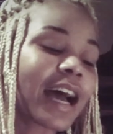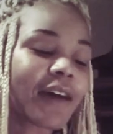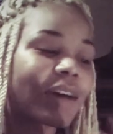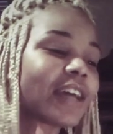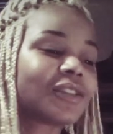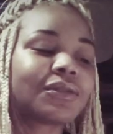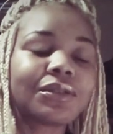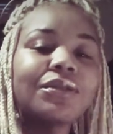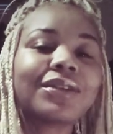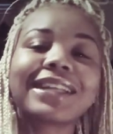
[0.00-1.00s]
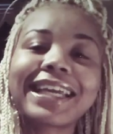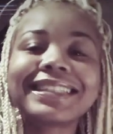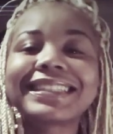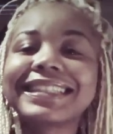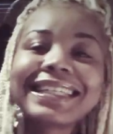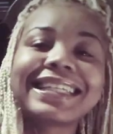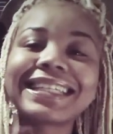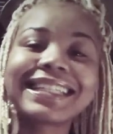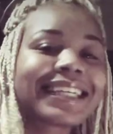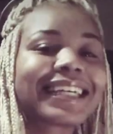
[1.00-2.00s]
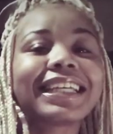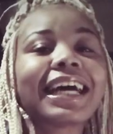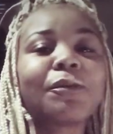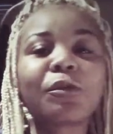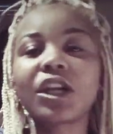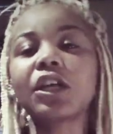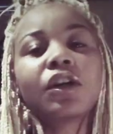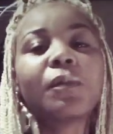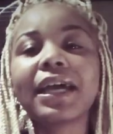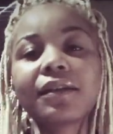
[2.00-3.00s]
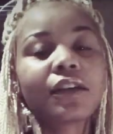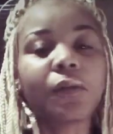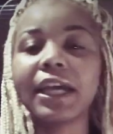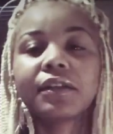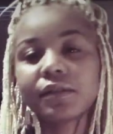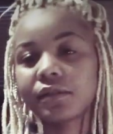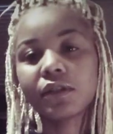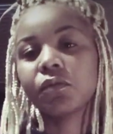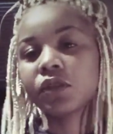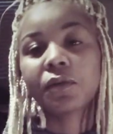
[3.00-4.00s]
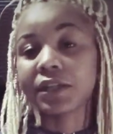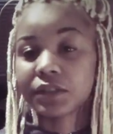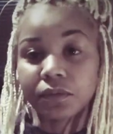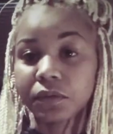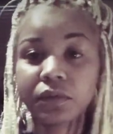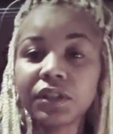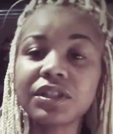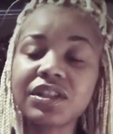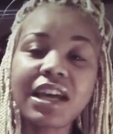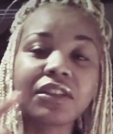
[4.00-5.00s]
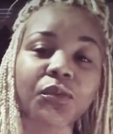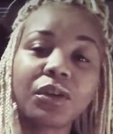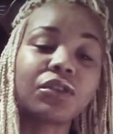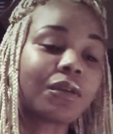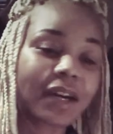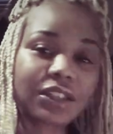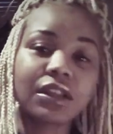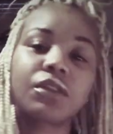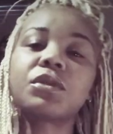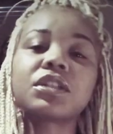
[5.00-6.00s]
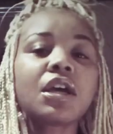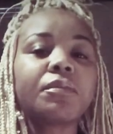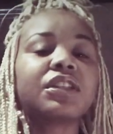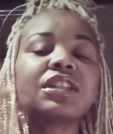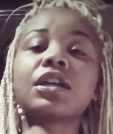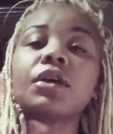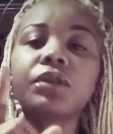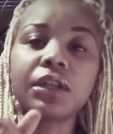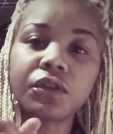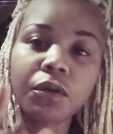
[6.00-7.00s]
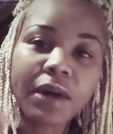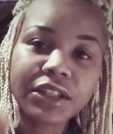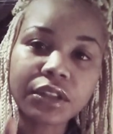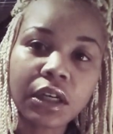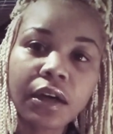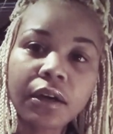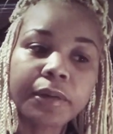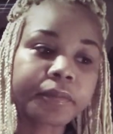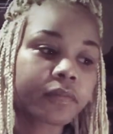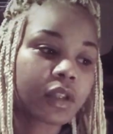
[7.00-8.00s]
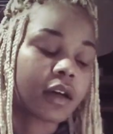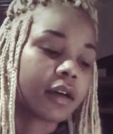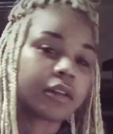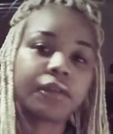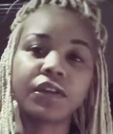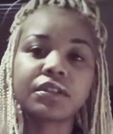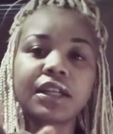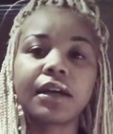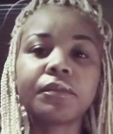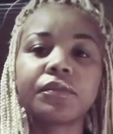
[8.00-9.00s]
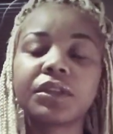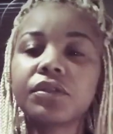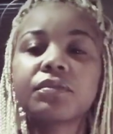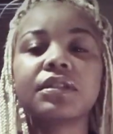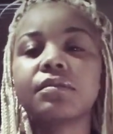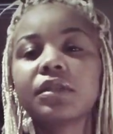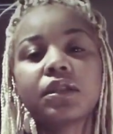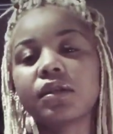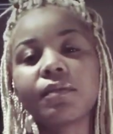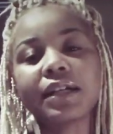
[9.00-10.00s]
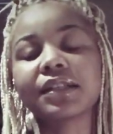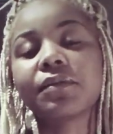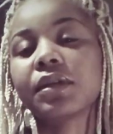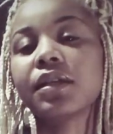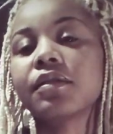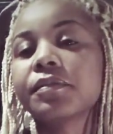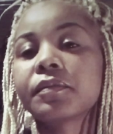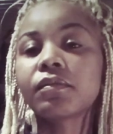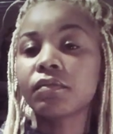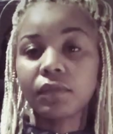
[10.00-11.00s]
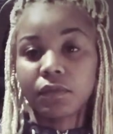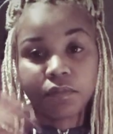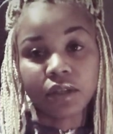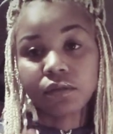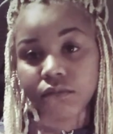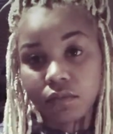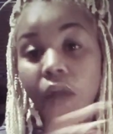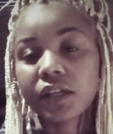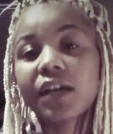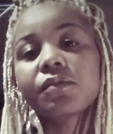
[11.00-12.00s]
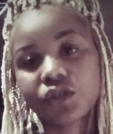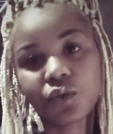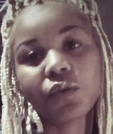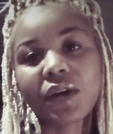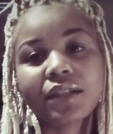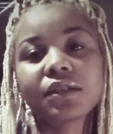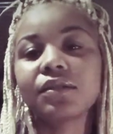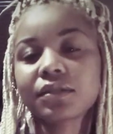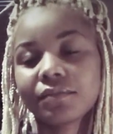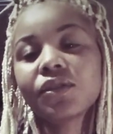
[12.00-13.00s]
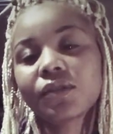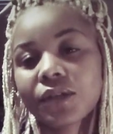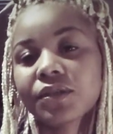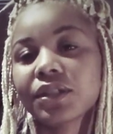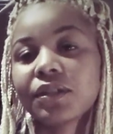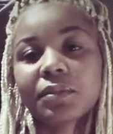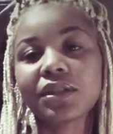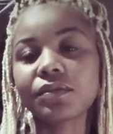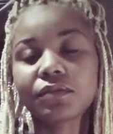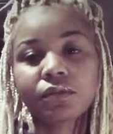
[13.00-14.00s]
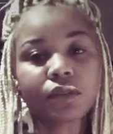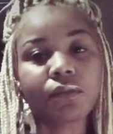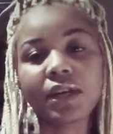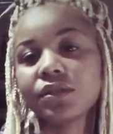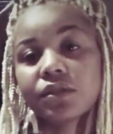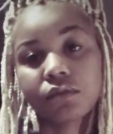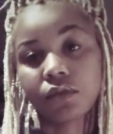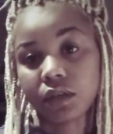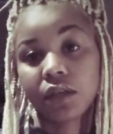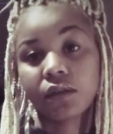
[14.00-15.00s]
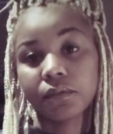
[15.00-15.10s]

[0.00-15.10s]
I advise you to, click out, go back. Don't watch this one. This is not the one. You gonna watch the other ones, but don't watch the first time with the threesome. Don't watch that one either. But all the other ones you can watch. Those are good. But don't watch this one, okay?